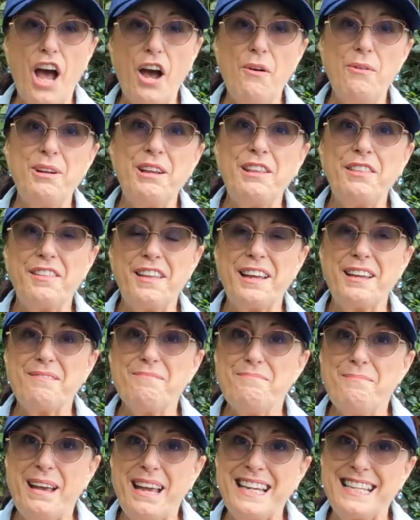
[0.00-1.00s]
only
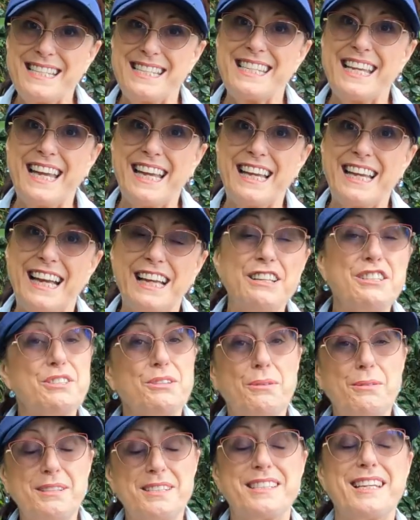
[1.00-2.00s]
thing missing, I used
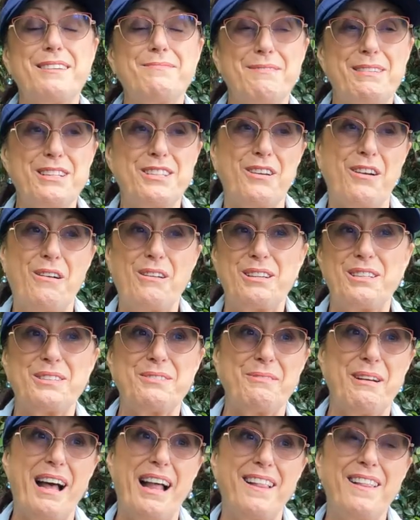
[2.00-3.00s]
to always take my dog
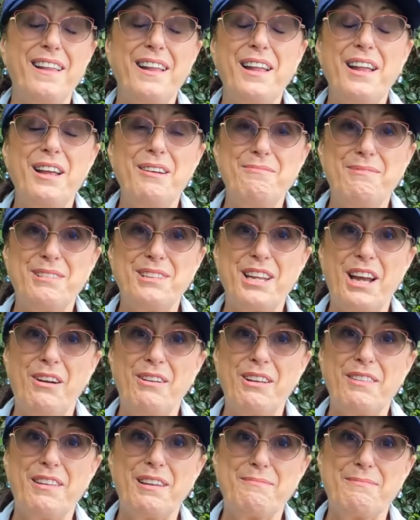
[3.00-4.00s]
as well, but the
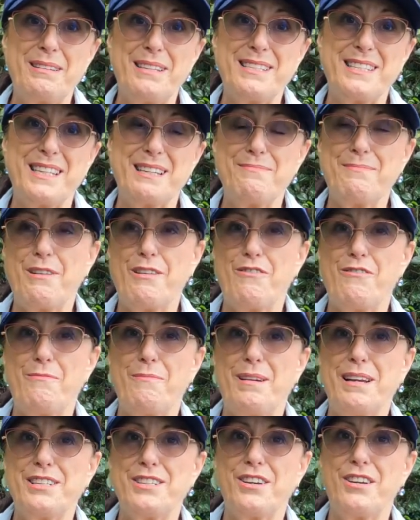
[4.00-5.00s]
only thing missing apart from
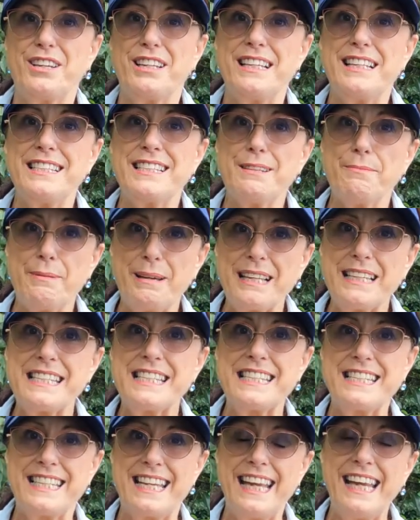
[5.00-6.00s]
my dog is a big
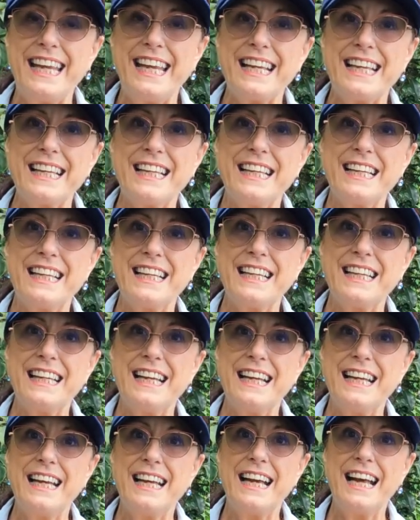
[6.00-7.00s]
stick.
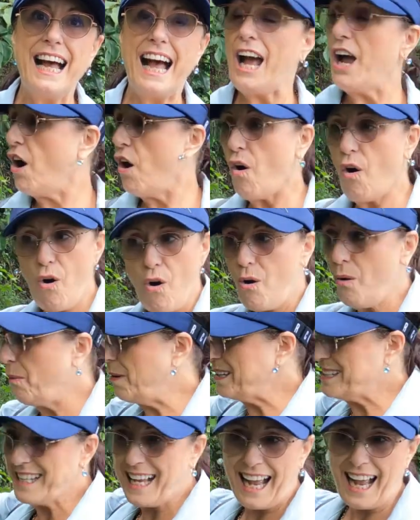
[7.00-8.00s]
I
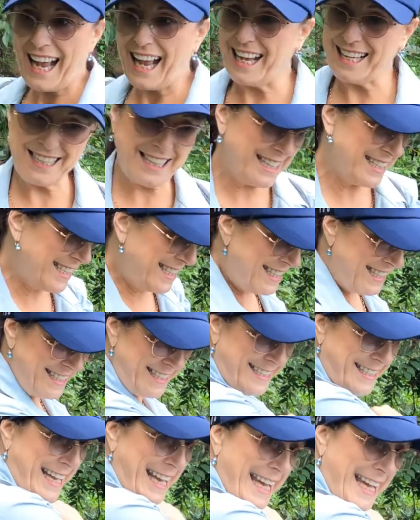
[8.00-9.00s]
always had a
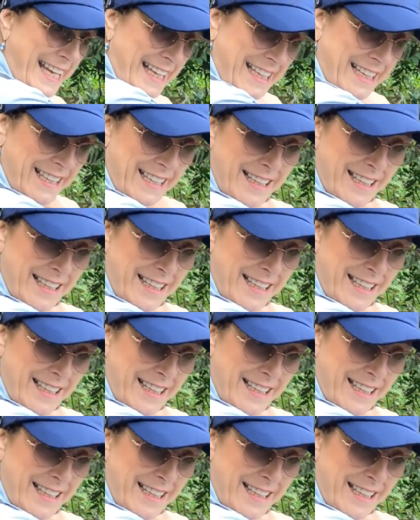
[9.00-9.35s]
stick.